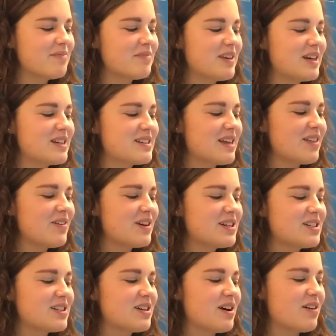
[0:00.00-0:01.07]
The
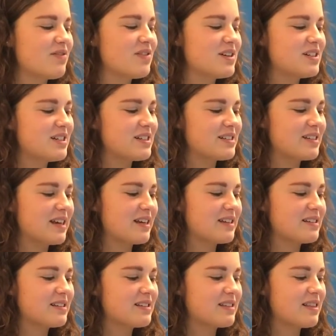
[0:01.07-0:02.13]
acceleration of the
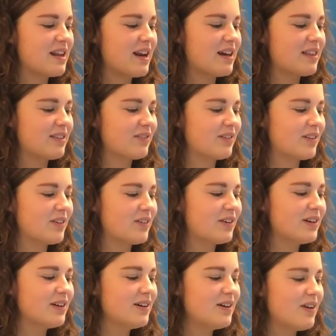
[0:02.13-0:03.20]
discus that I threw
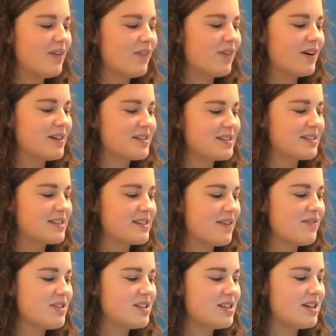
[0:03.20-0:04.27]
was
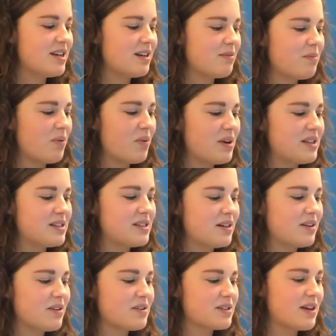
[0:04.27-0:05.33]

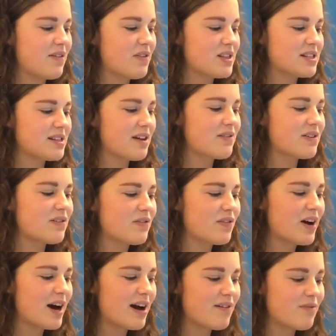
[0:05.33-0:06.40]

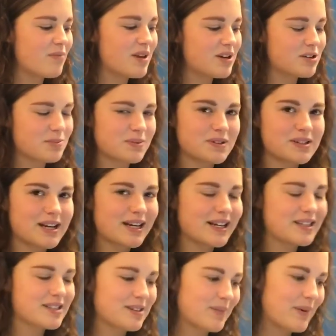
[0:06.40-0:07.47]
17.0775 meters per
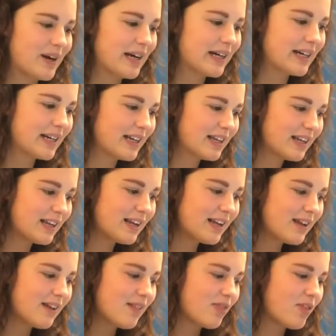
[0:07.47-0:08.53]
second squared.
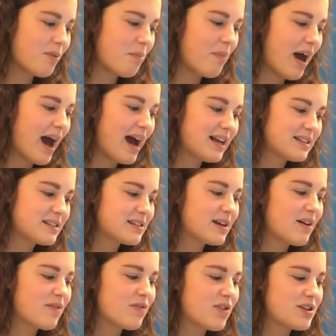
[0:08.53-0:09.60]
The mass
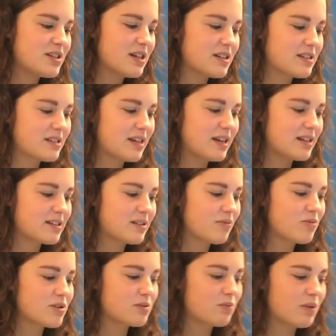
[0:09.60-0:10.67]
of the discus
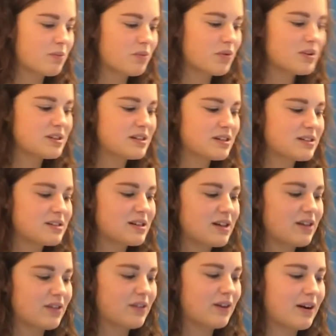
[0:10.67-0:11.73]
was 1.6
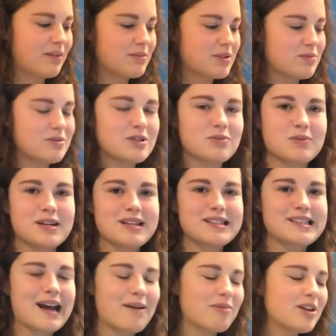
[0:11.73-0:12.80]
kilograms, which we
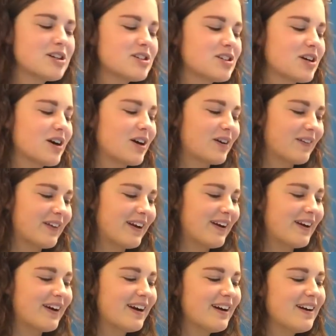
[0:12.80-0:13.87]
established
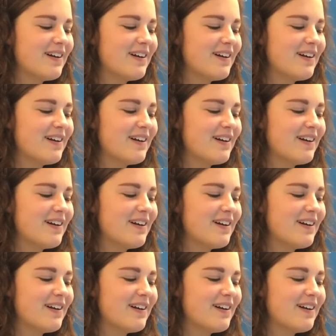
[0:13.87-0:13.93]
earlier.